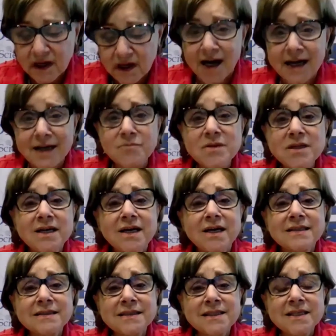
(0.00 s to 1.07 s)
I'm the
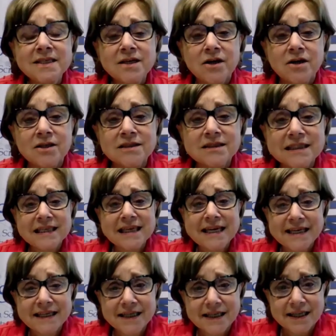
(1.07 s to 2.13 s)
icing on
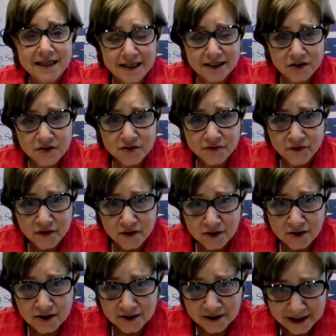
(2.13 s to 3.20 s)
cake as
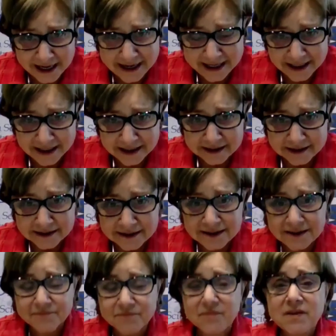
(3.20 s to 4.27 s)
far
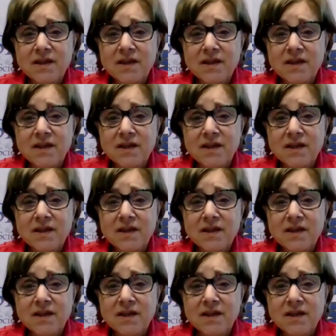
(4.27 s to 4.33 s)
as